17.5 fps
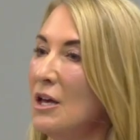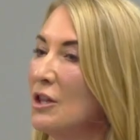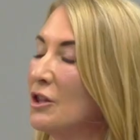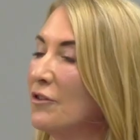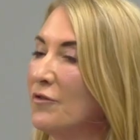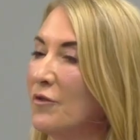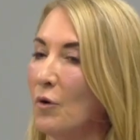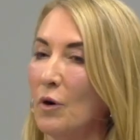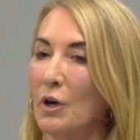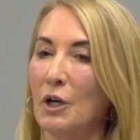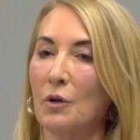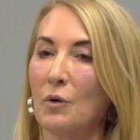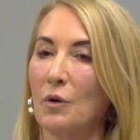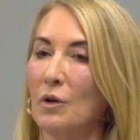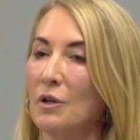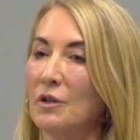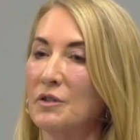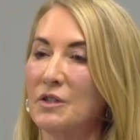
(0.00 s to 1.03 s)
The
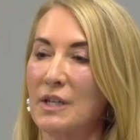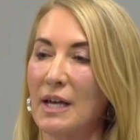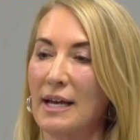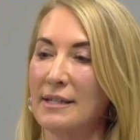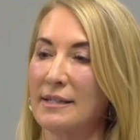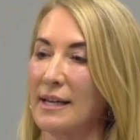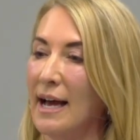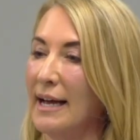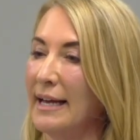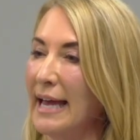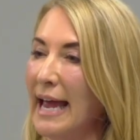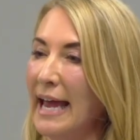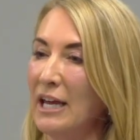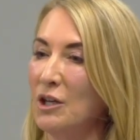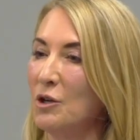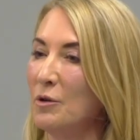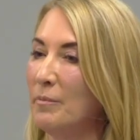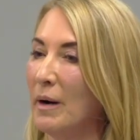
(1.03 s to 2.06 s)
4-year-old says, I
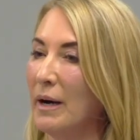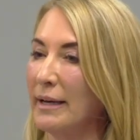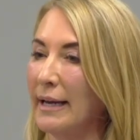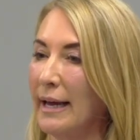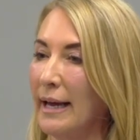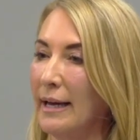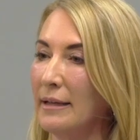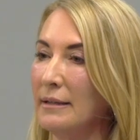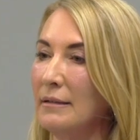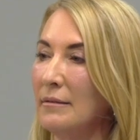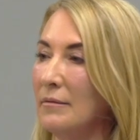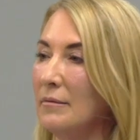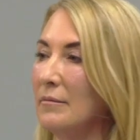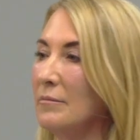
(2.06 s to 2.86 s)
hate you, butthead,